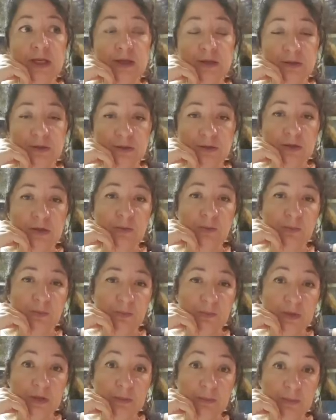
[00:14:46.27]
get into
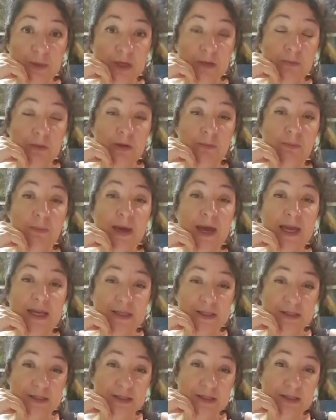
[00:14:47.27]
the pigment
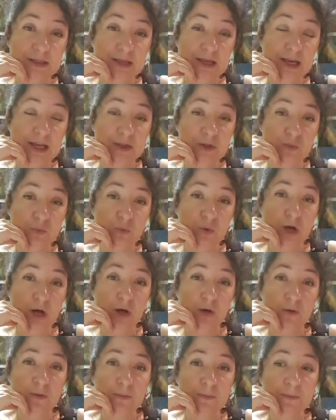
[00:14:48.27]
pastes as
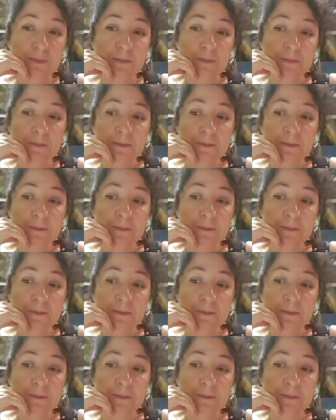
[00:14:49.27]
well.